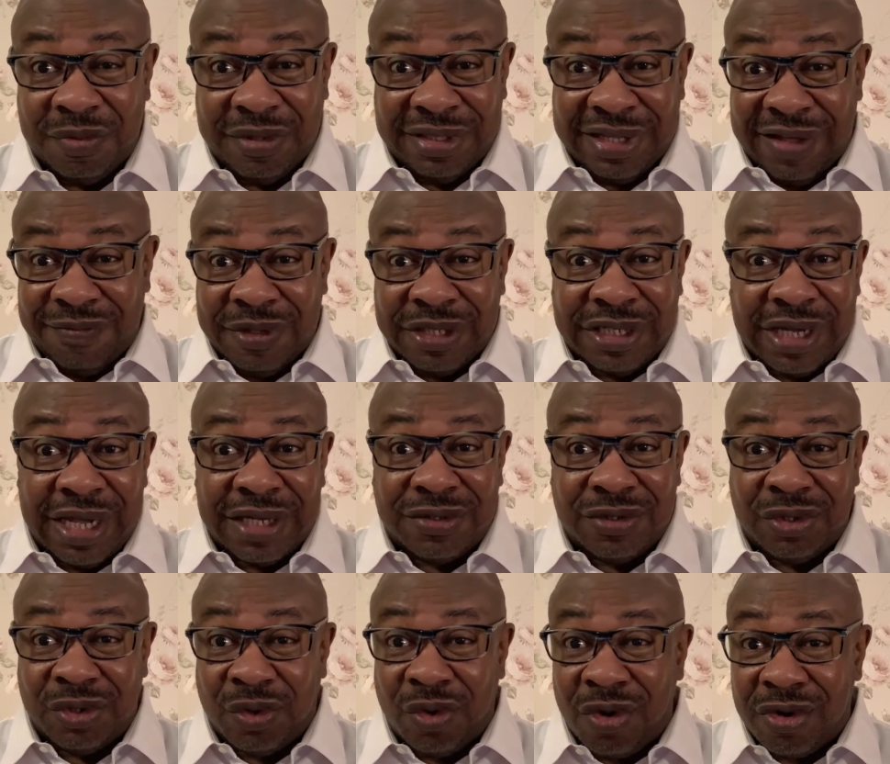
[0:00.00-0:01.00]
that have been
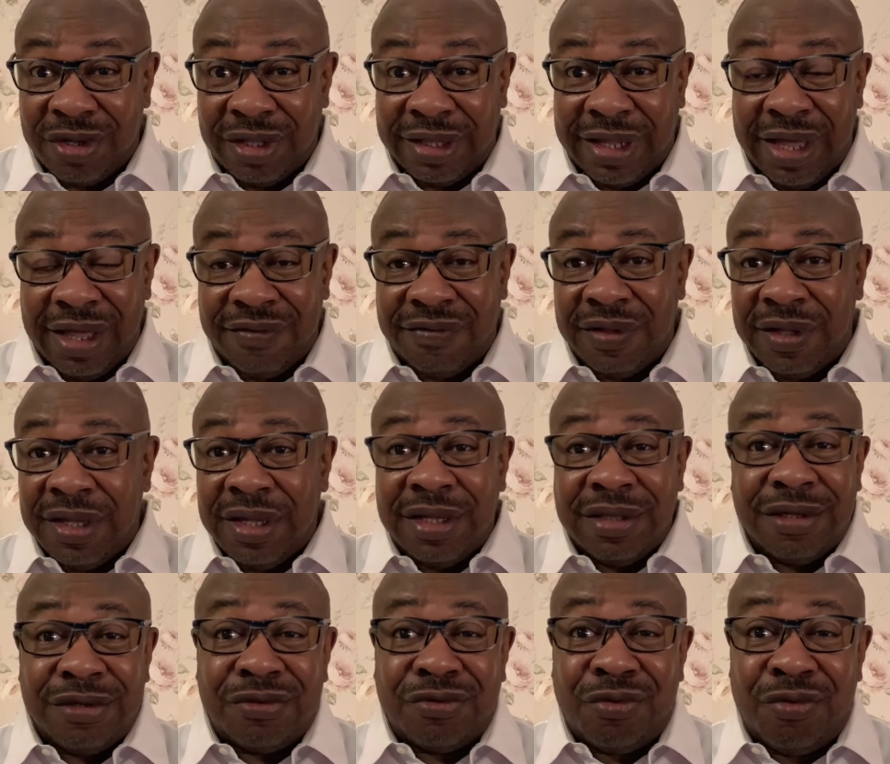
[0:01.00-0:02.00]
chasing you all your life,
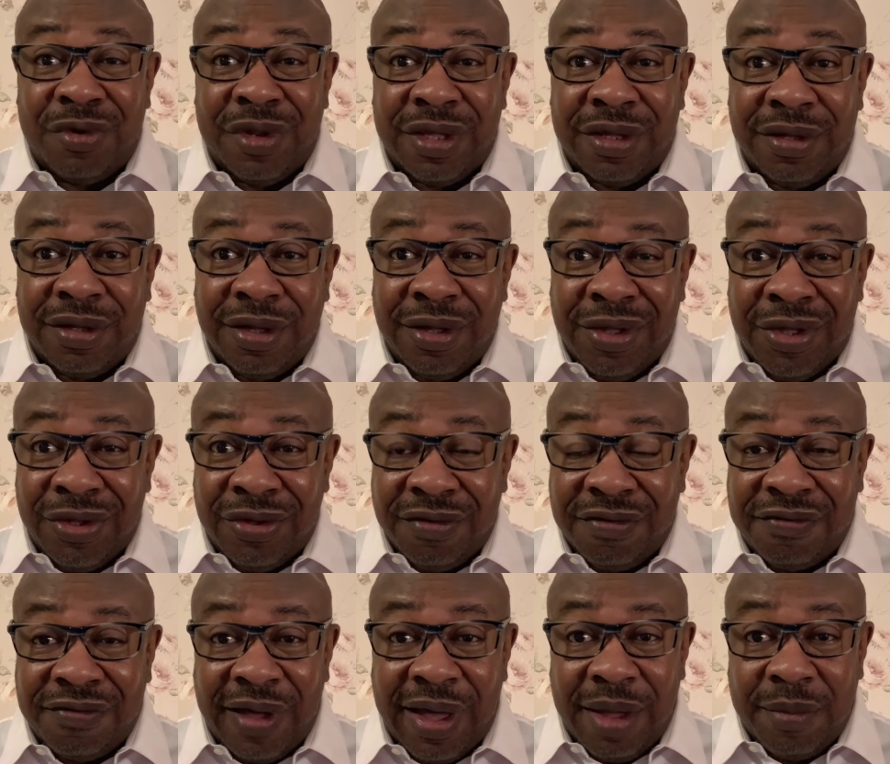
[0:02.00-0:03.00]
that's ruining your
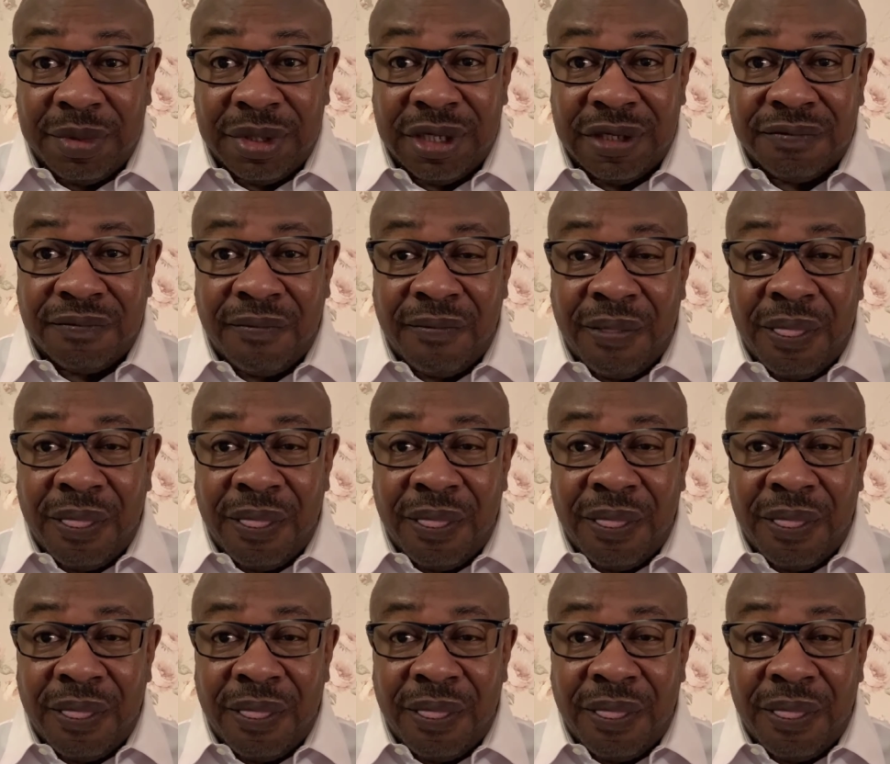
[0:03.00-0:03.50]
family.